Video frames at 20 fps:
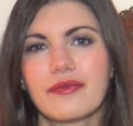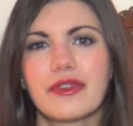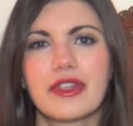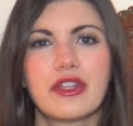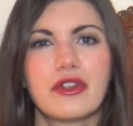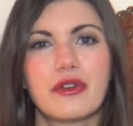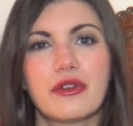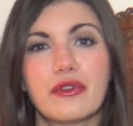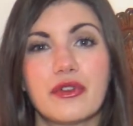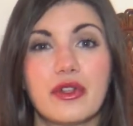
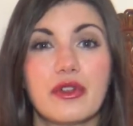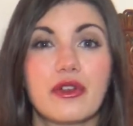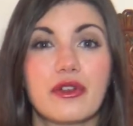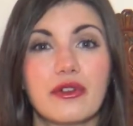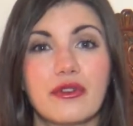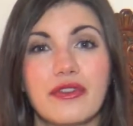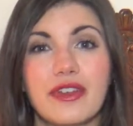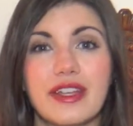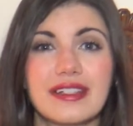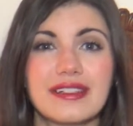you know, if you go
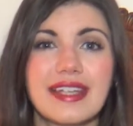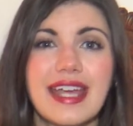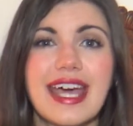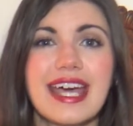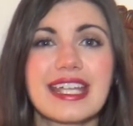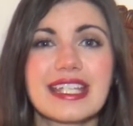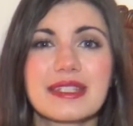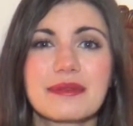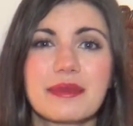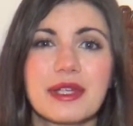to
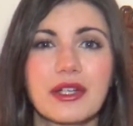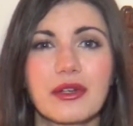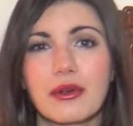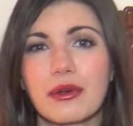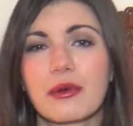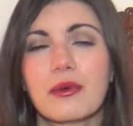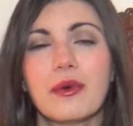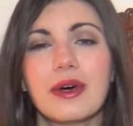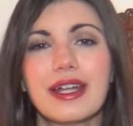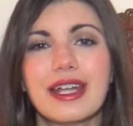Phantasmic
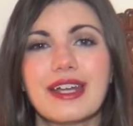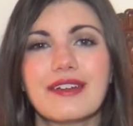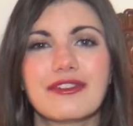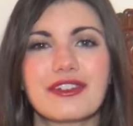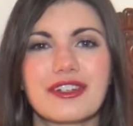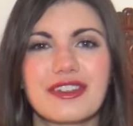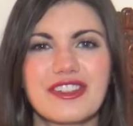or whatever.